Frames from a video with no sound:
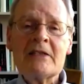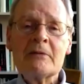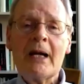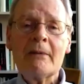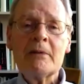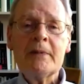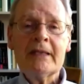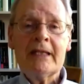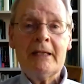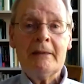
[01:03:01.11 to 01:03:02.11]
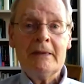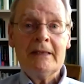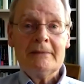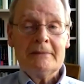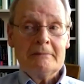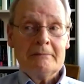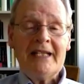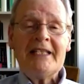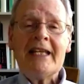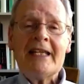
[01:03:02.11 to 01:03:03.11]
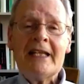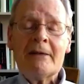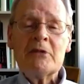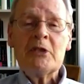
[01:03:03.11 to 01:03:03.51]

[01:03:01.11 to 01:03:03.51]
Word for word: of probability by taking them to